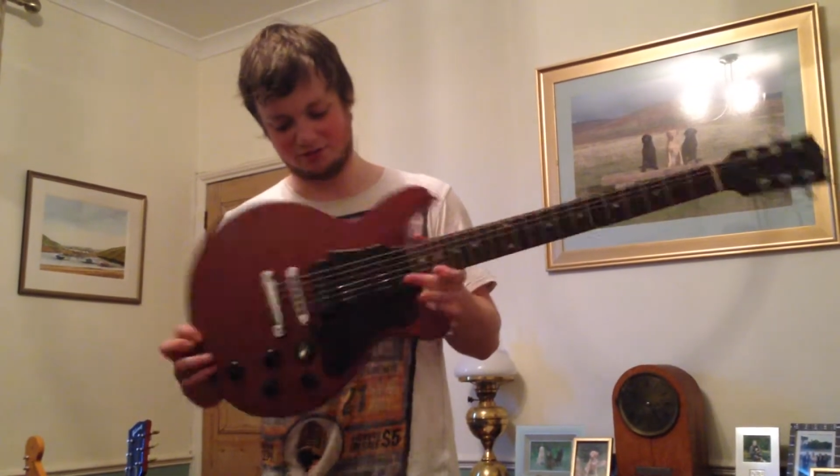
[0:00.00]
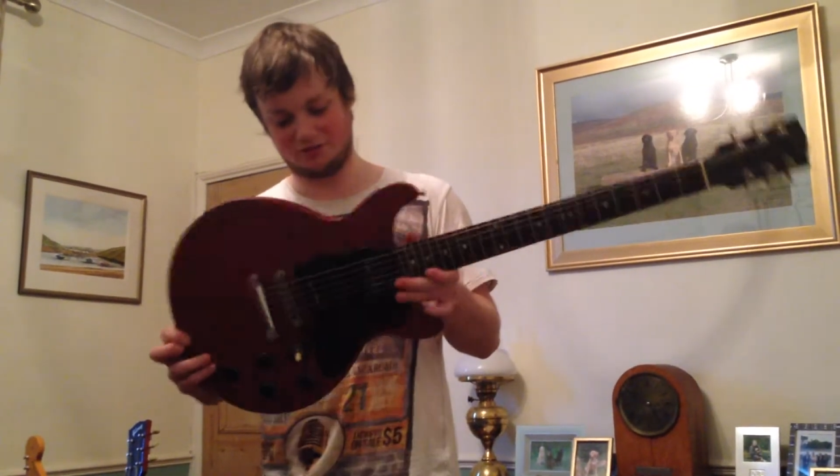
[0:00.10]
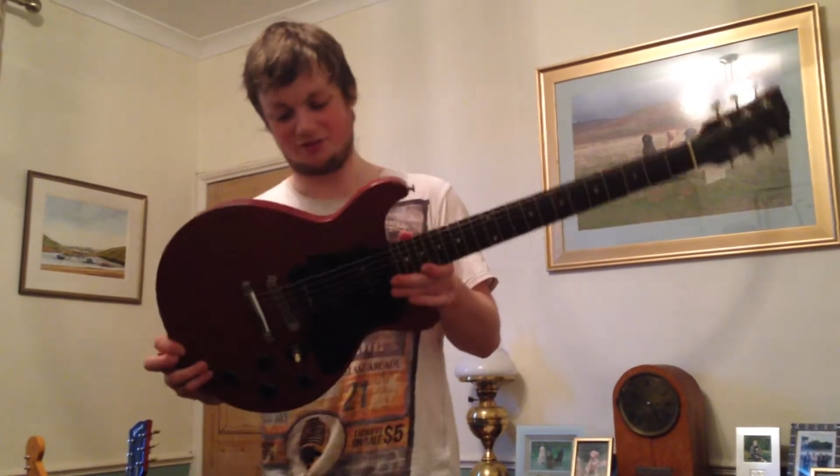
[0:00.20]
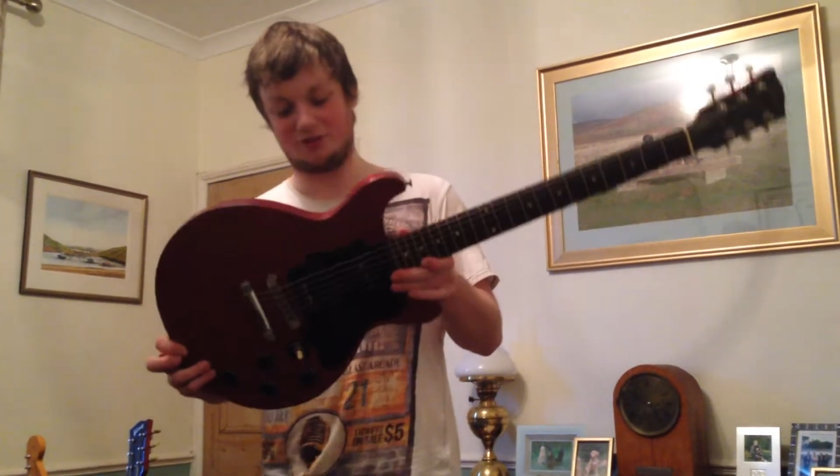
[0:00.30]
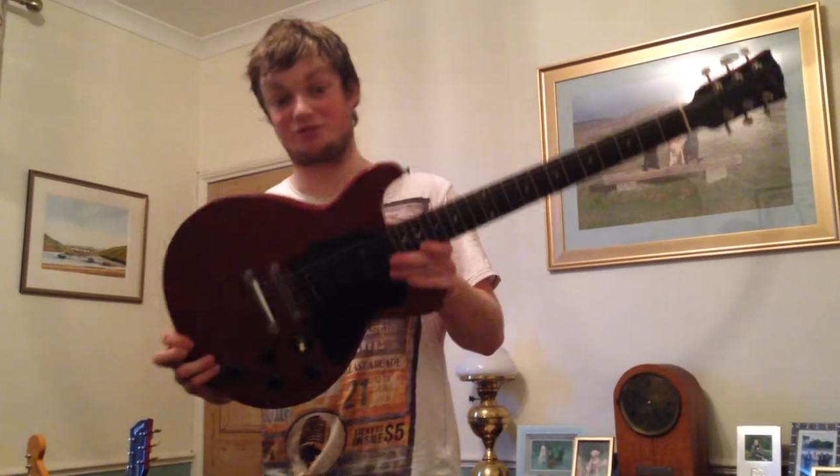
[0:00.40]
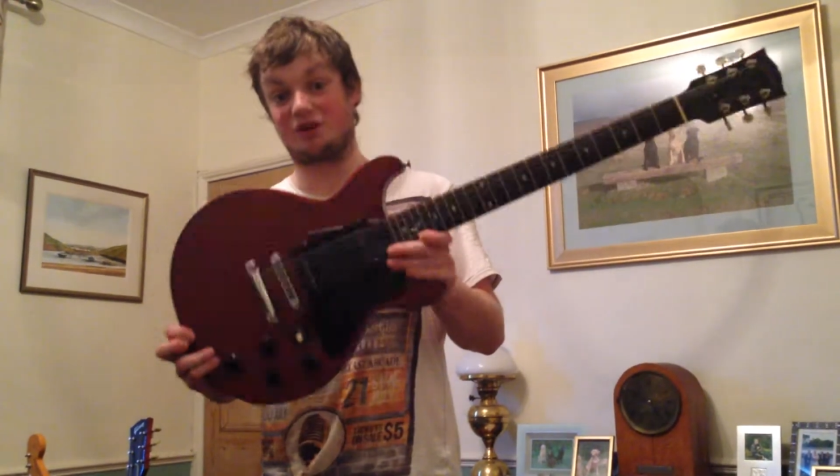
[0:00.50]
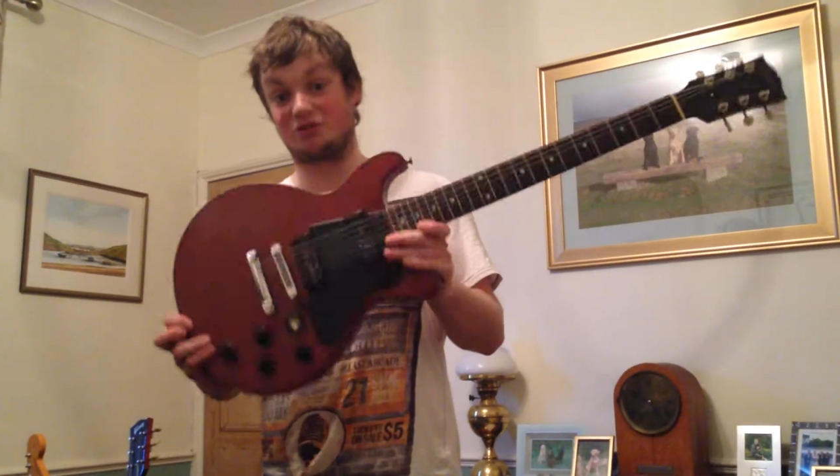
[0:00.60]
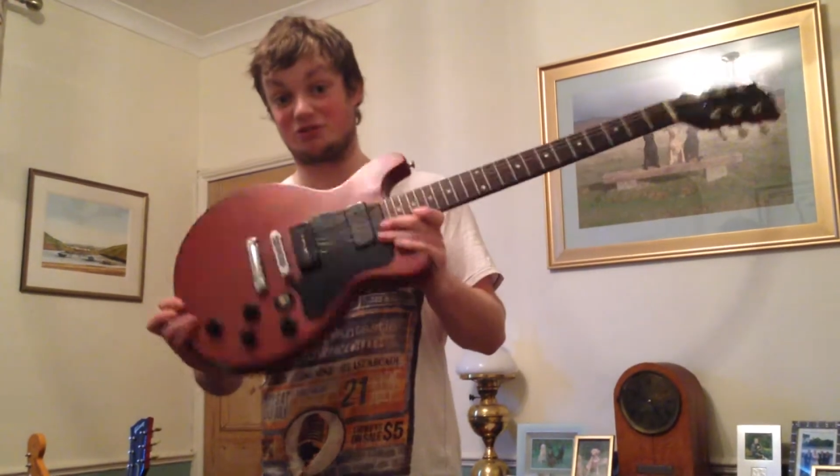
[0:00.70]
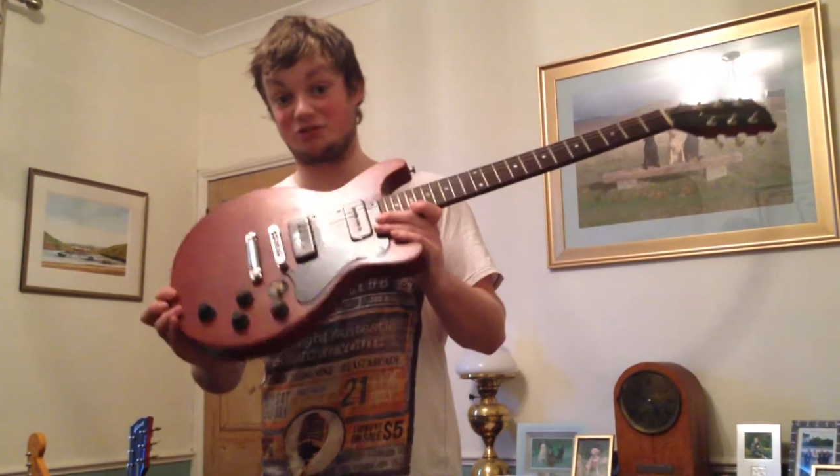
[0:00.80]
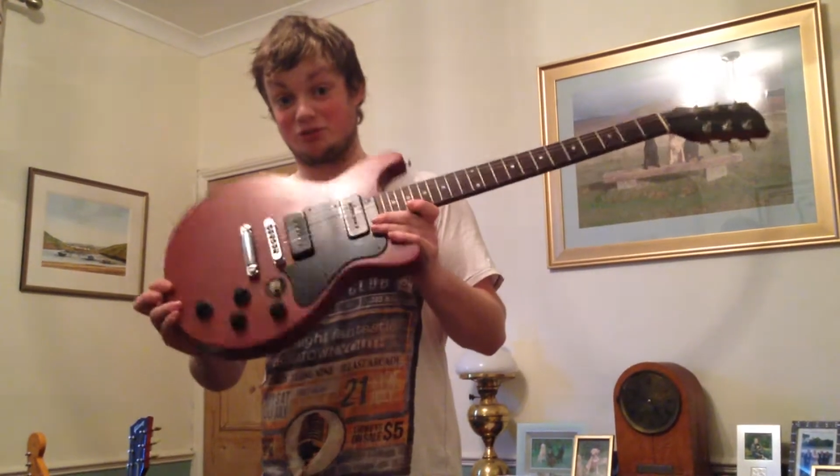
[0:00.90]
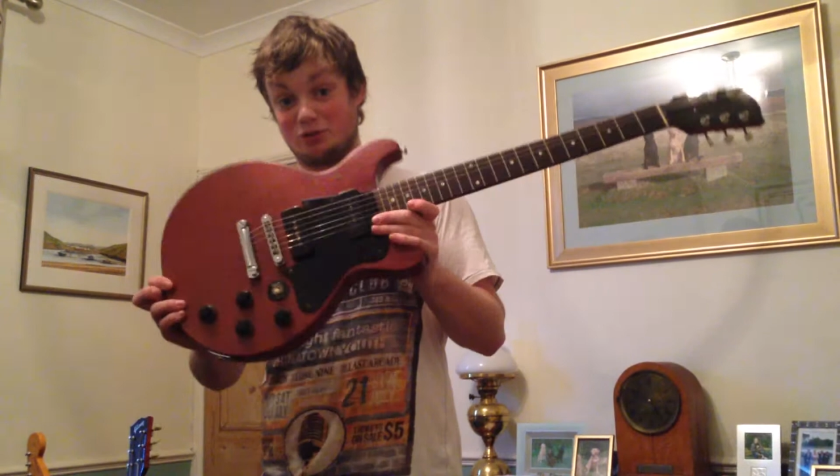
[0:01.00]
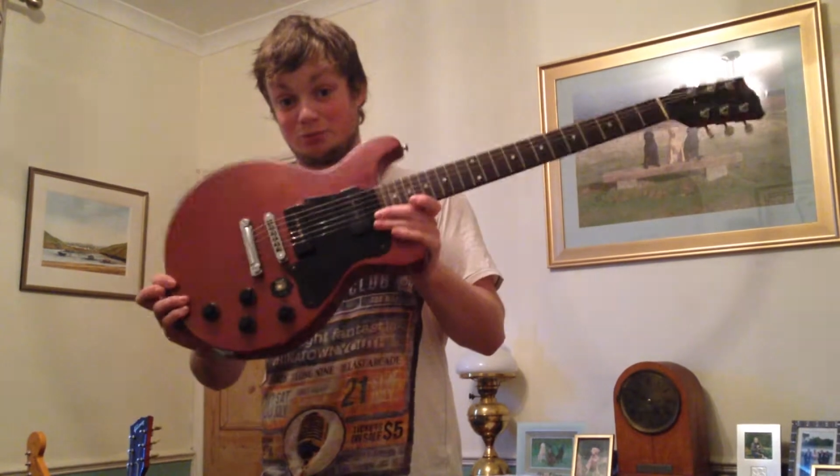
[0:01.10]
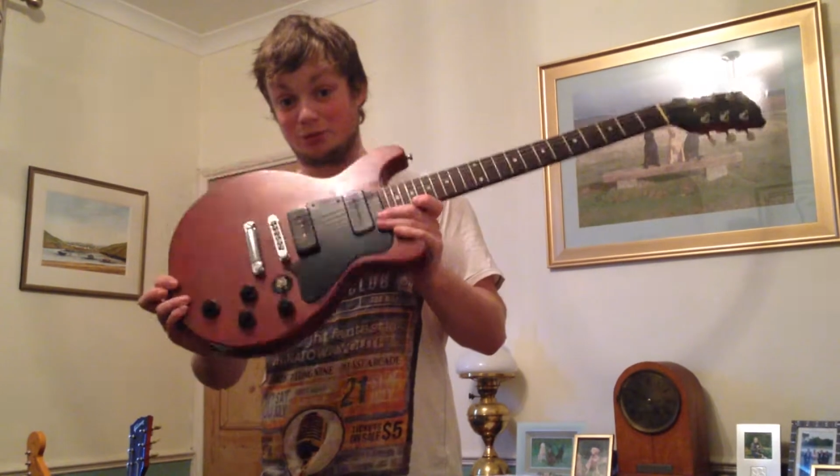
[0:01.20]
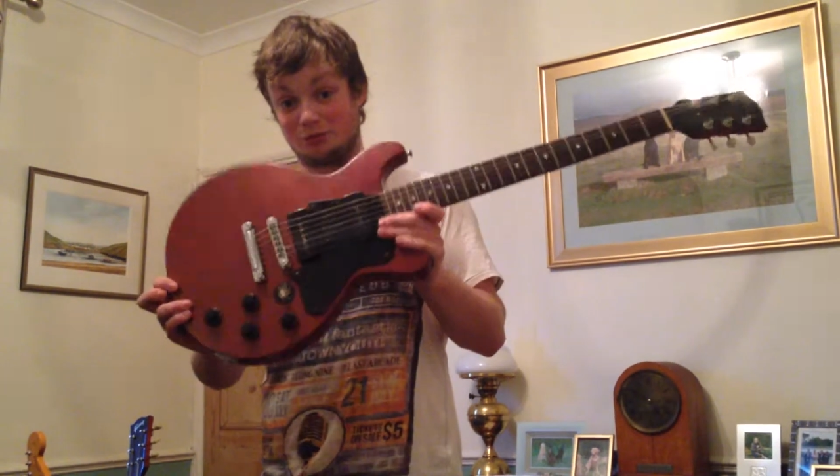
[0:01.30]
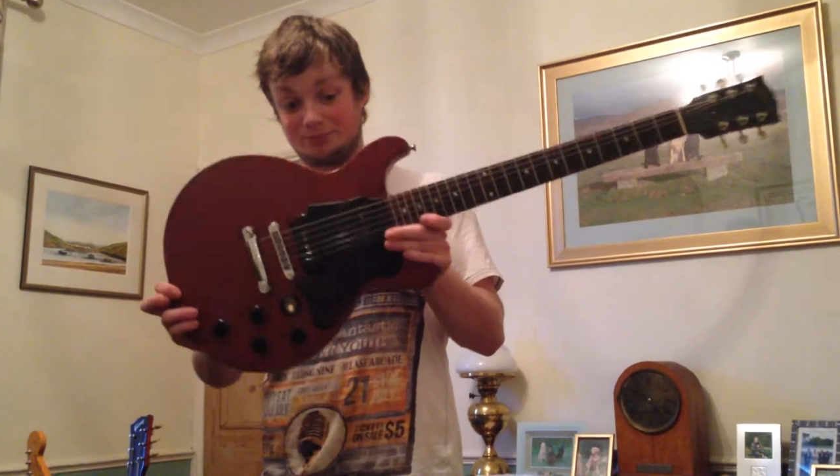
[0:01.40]
This is a 2002
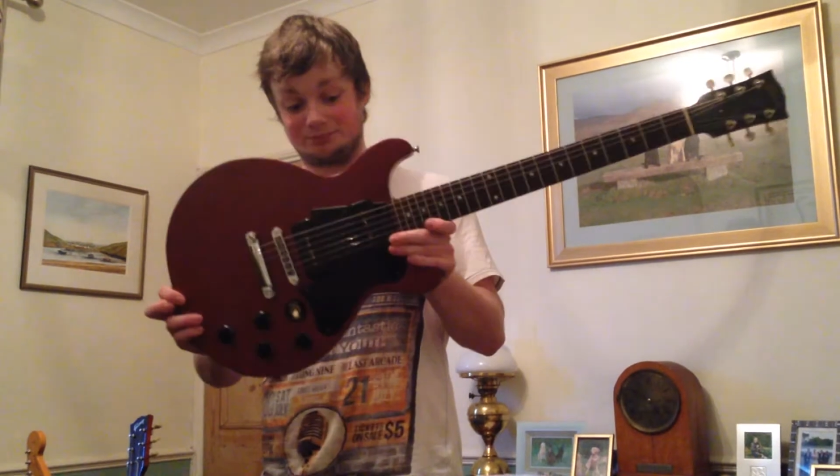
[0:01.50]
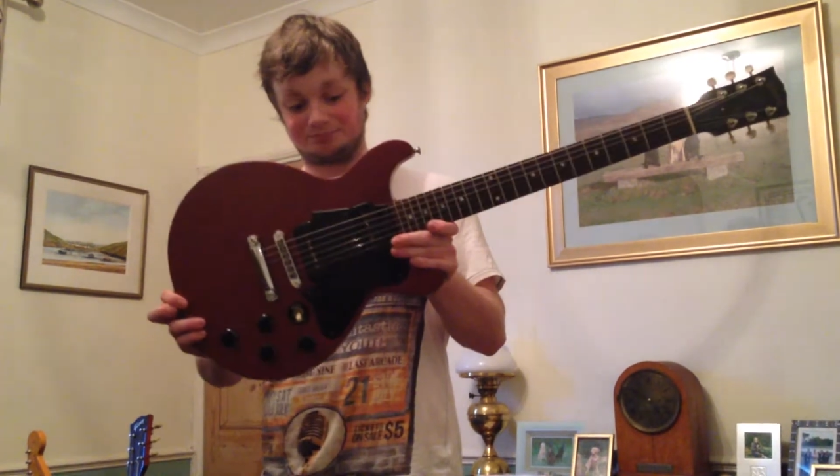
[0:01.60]
model.